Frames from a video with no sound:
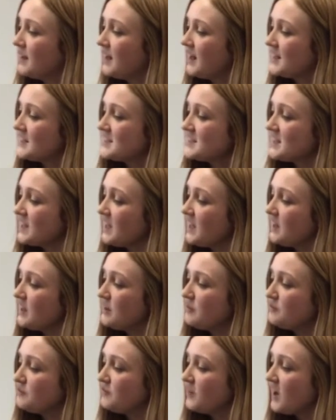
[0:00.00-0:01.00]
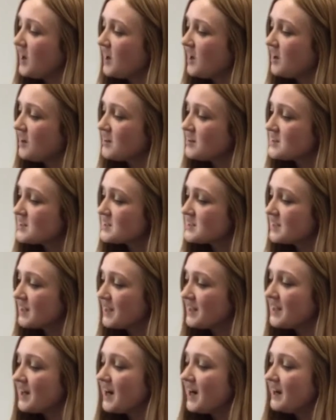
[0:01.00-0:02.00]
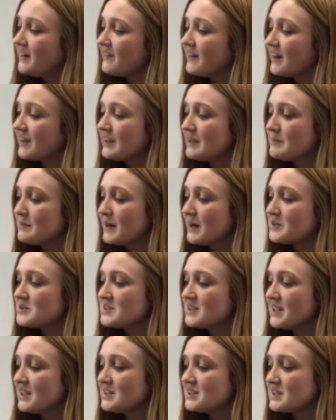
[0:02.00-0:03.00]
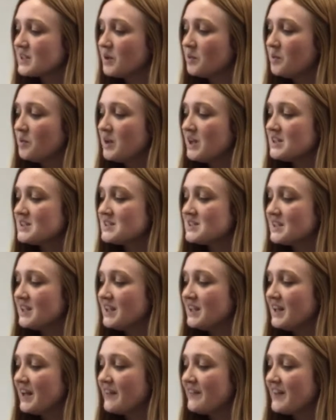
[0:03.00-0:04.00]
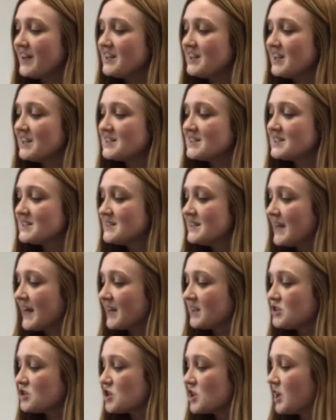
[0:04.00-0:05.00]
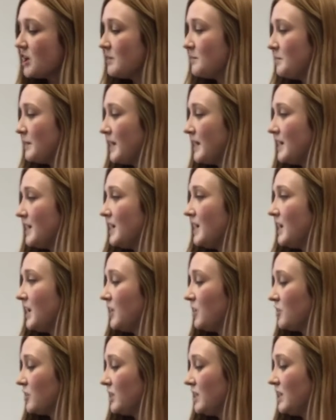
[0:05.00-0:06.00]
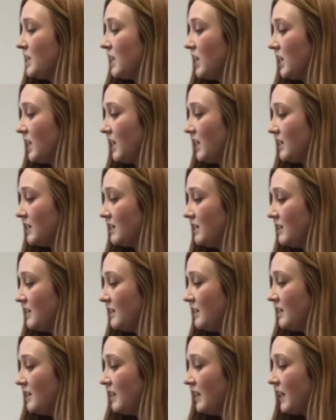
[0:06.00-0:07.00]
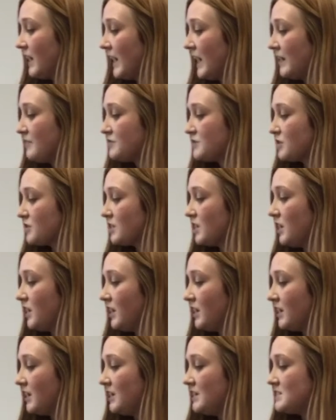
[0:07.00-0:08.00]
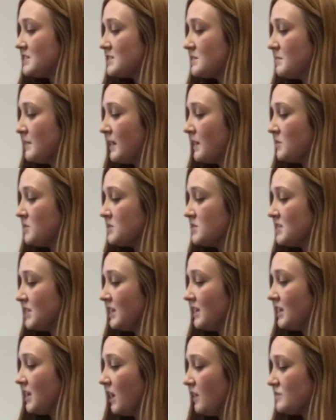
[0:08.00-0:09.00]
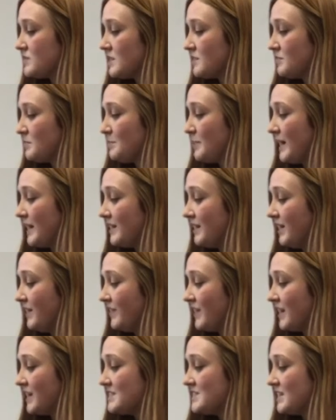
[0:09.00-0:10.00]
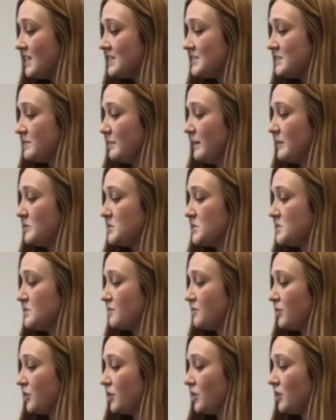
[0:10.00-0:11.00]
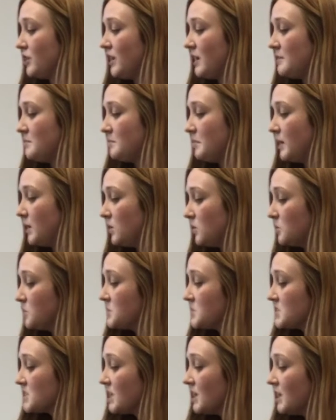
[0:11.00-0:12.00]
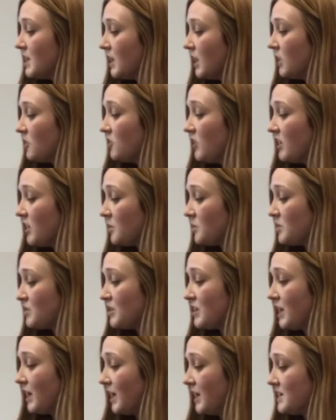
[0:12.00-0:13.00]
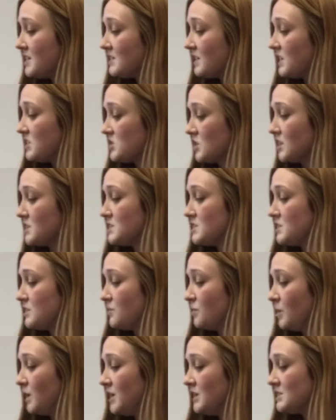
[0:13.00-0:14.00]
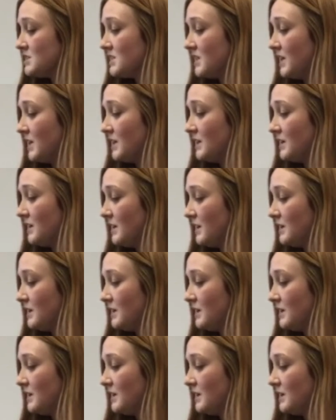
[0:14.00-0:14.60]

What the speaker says: A seed falls. An unlucky mouse eats a wheat seed and then gets snatched up by a hungry hawk. After the hawk eats the mouse, it coughs up a pellet that contains the mouse's fur and bones, along with the undigested wheat seed.